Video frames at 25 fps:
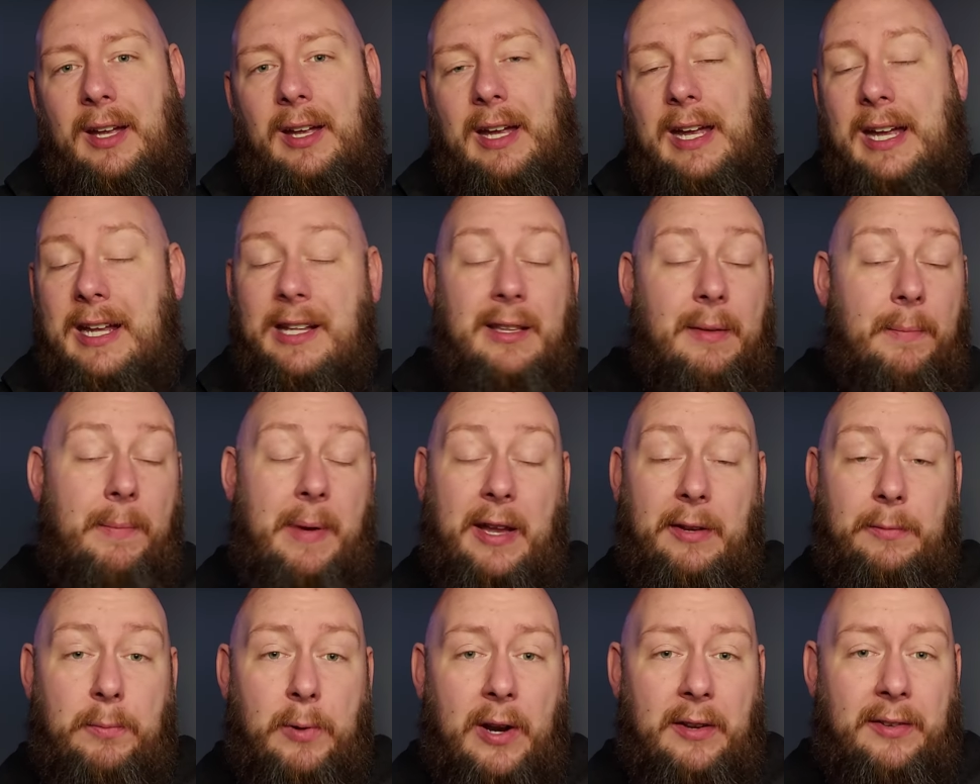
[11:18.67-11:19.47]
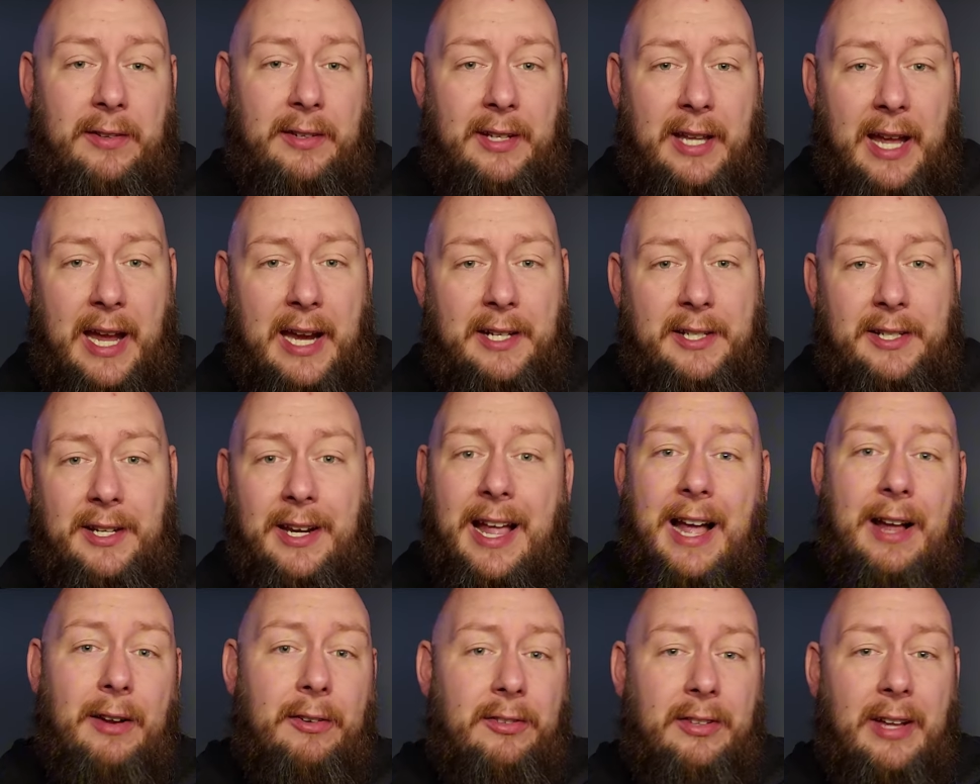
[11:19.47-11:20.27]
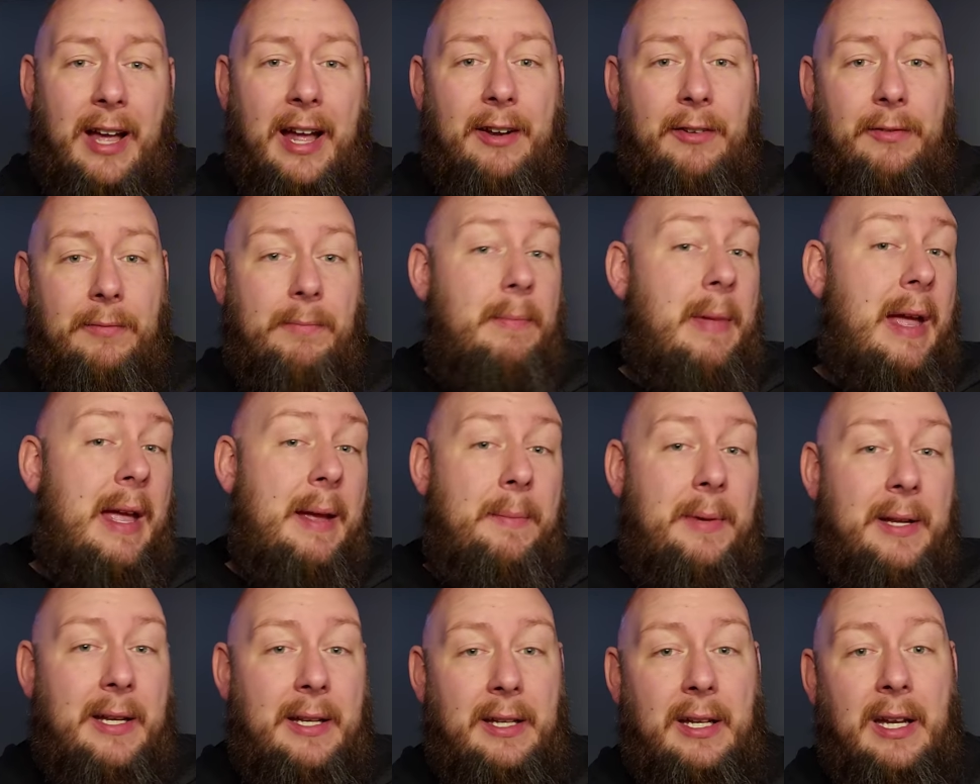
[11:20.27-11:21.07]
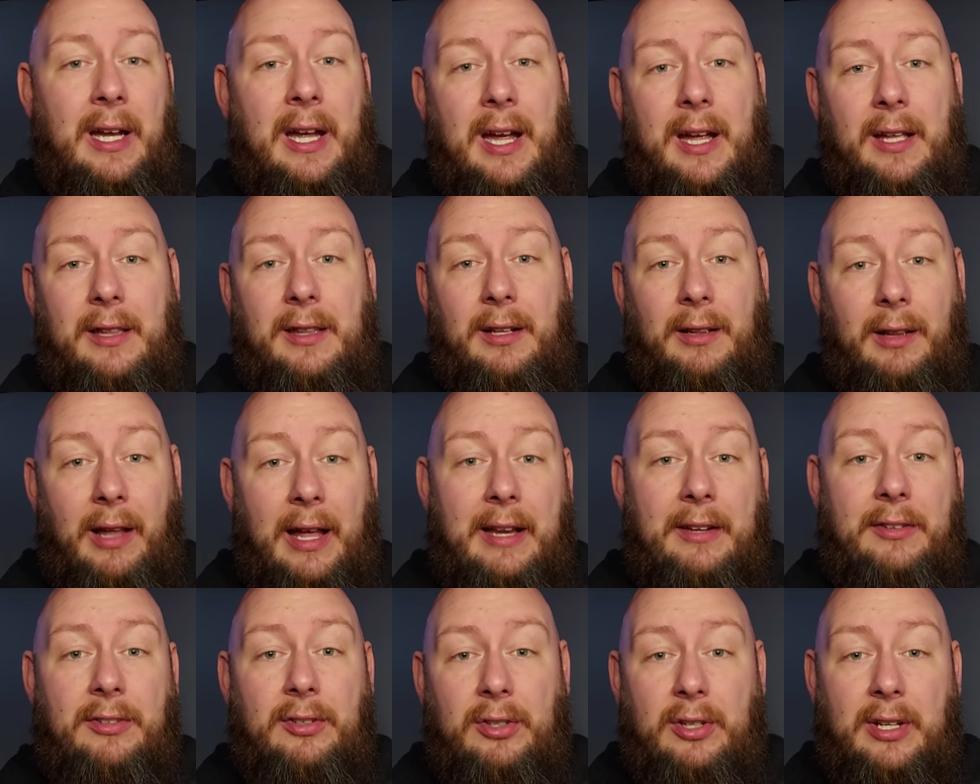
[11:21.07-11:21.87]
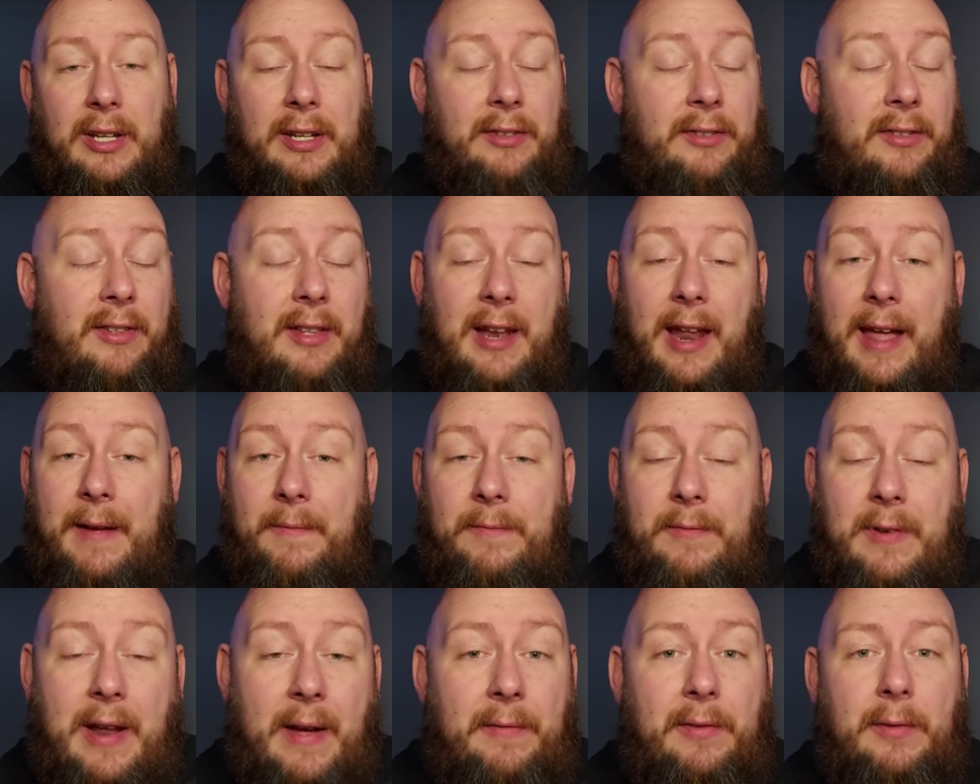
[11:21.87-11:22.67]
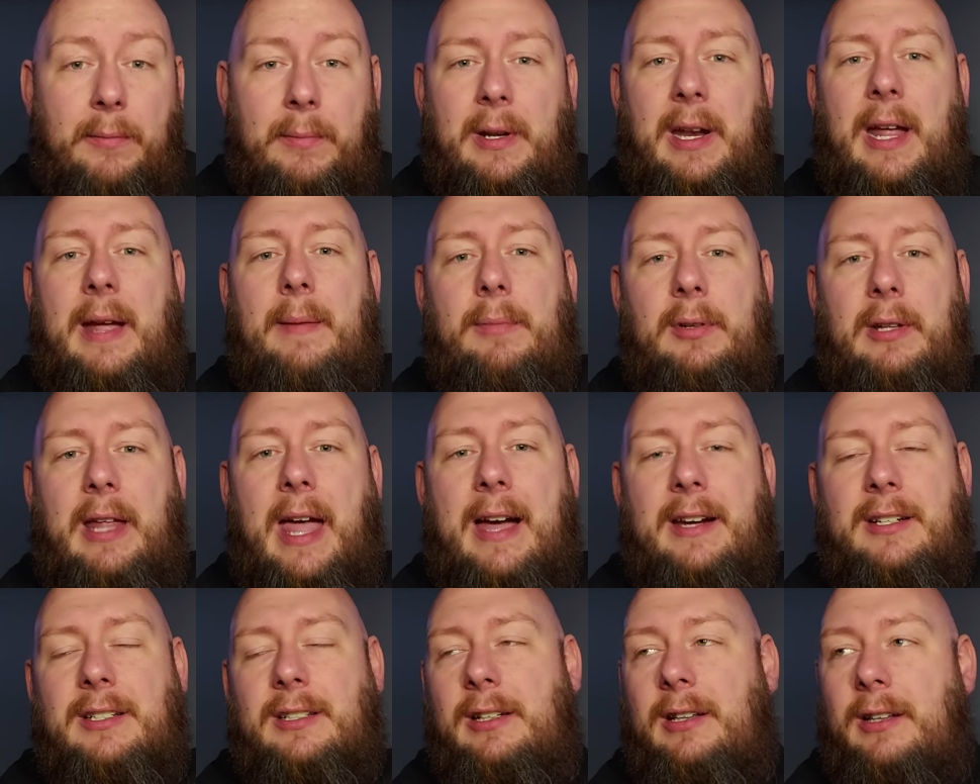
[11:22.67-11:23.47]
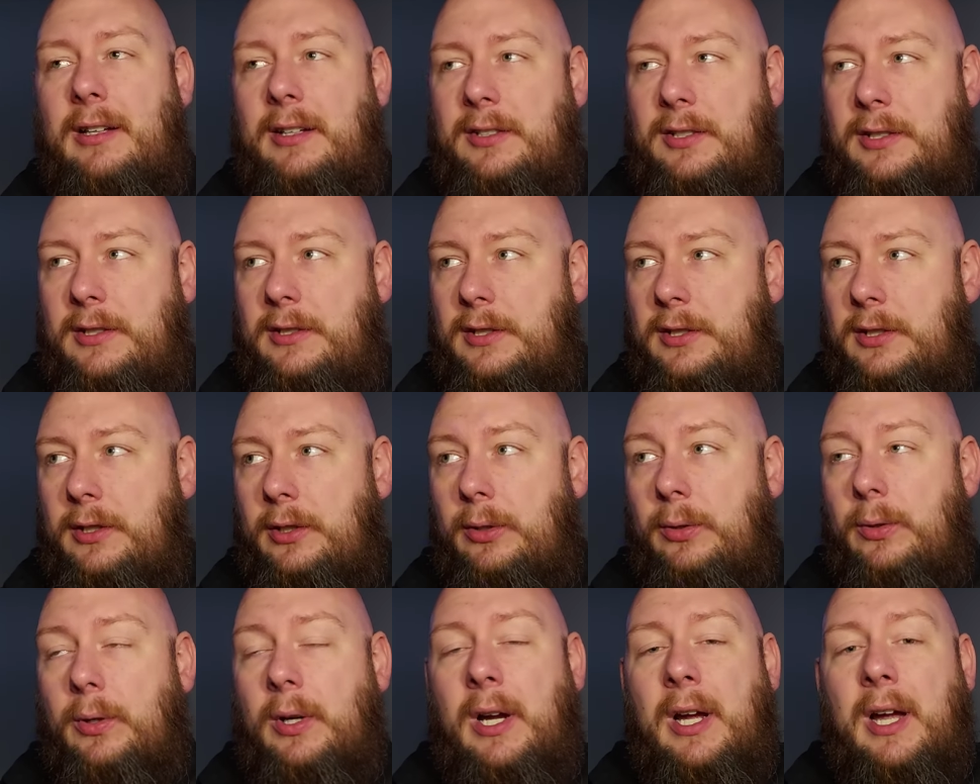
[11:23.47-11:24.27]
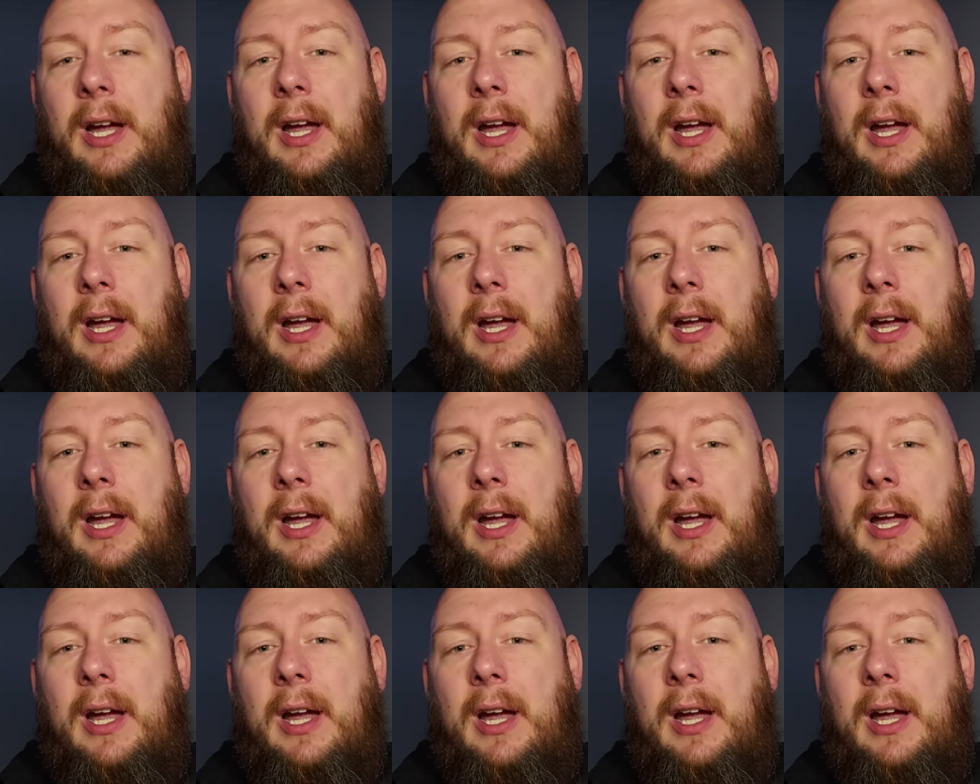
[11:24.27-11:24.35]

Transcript: in the best presentation outside of maybe the Laserdisc that I've never been able to actually listen to